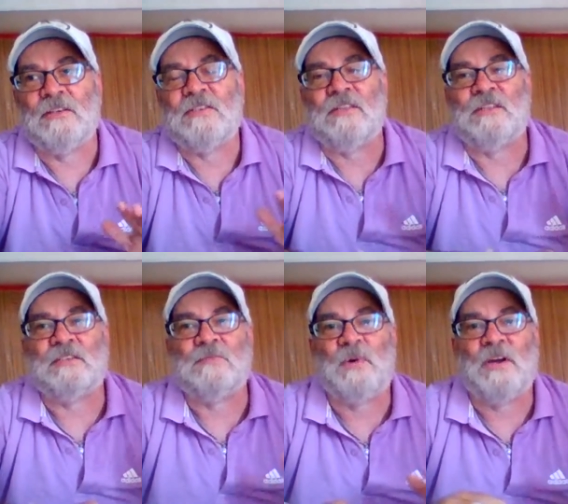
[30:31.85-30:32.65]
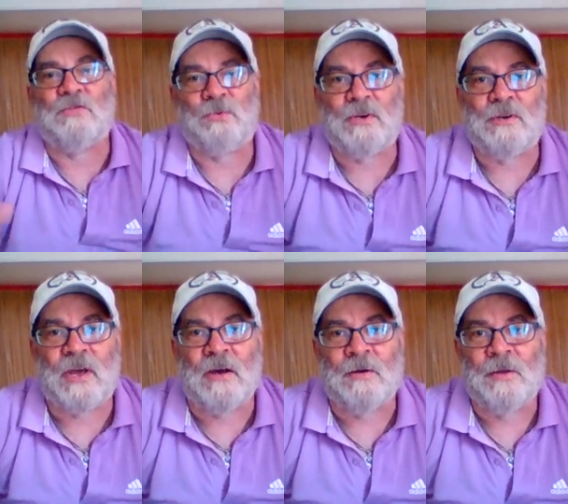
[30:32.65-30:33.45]
listen this is my career
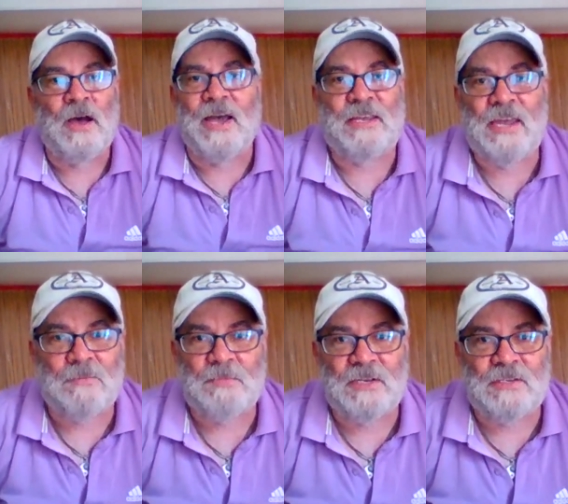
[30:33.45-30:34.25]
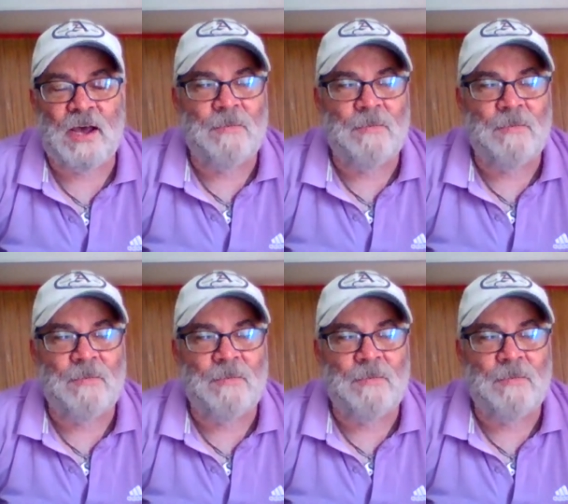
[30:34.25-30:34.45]
now i can't be a,